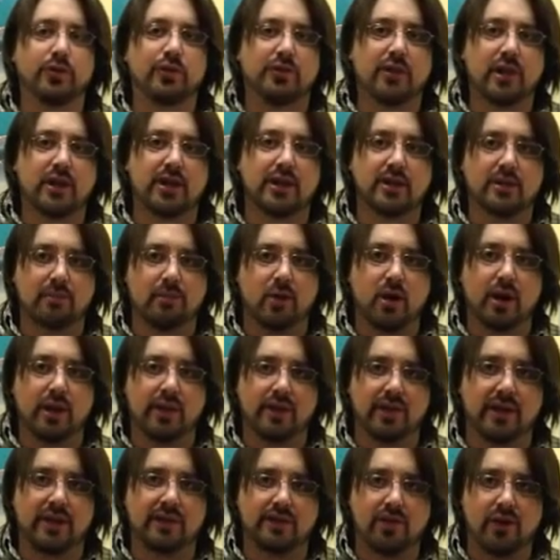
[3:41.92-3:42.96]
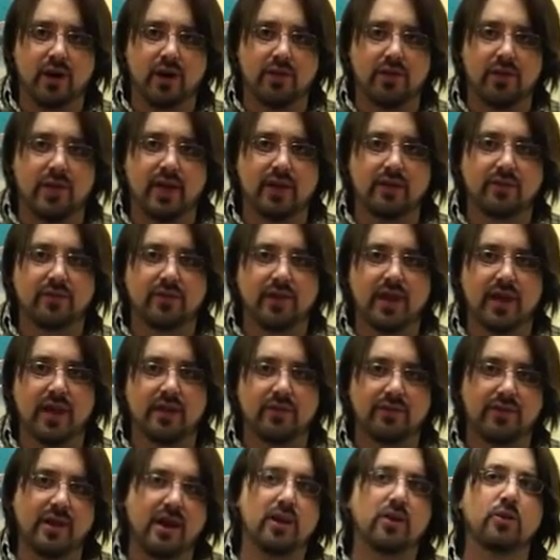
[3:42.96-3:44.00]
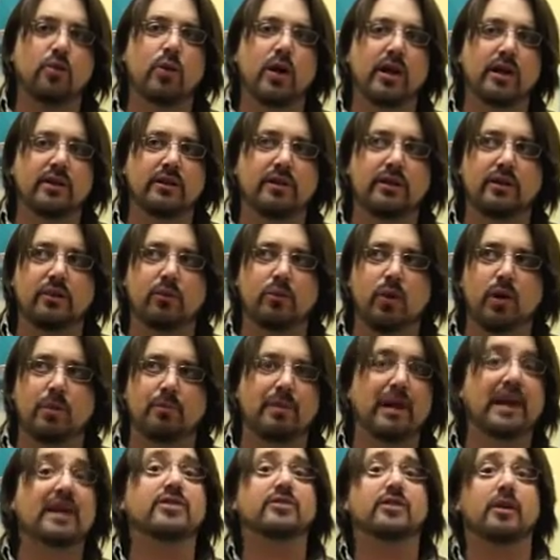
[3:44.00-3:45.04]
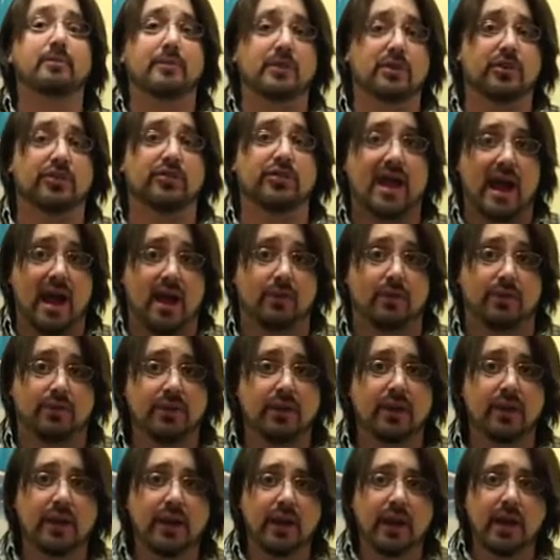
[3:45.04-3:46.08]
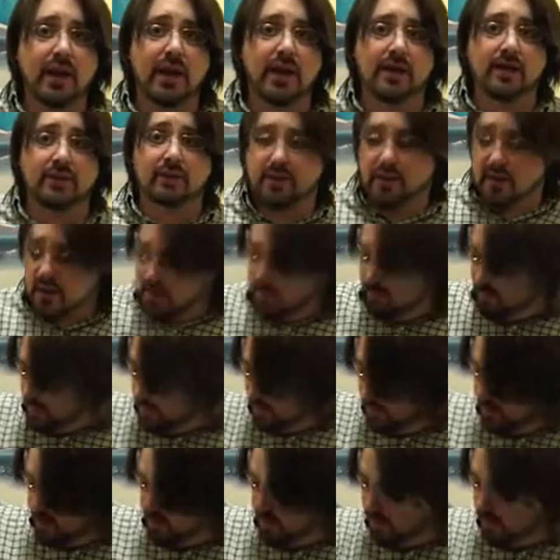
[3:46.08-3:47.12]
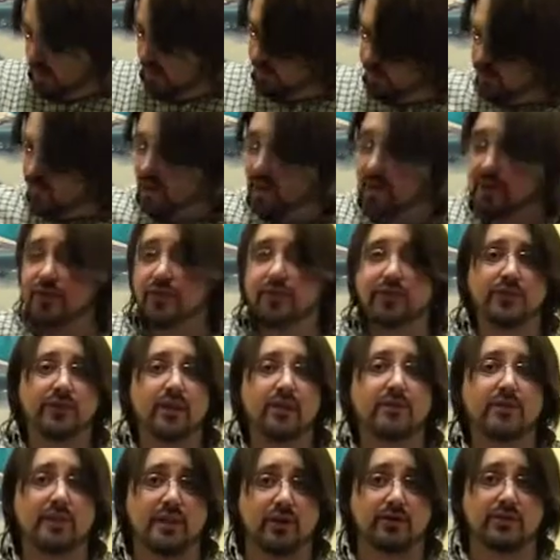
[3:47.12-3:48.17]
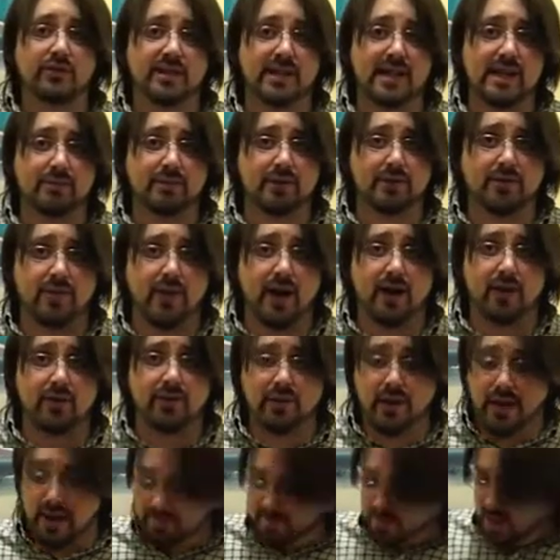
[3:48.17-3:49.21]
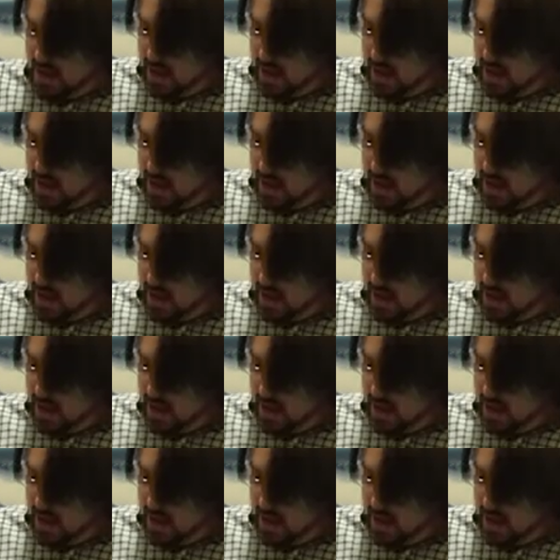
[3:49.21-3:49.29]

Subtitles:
stuck in the body of the guitar. They're what picks up your sound and puts it through the electronics and sends it out to the amplifier, okay?